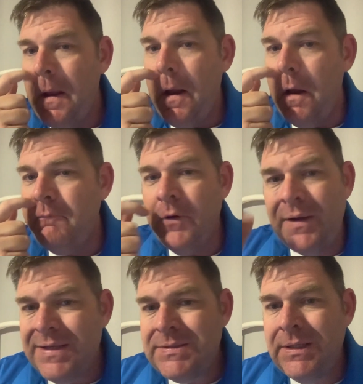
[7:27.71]
if you're
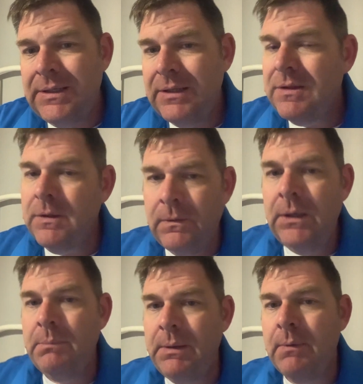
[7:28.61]
not seeing anything, you need
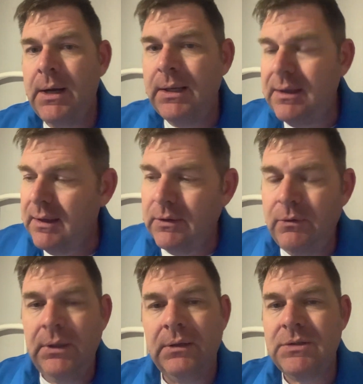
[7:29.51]
to be ready, and you
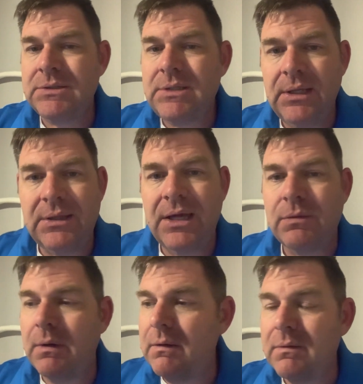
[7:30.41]
need to just hit that
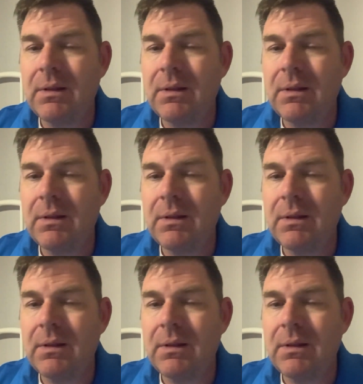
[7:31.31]
throttle,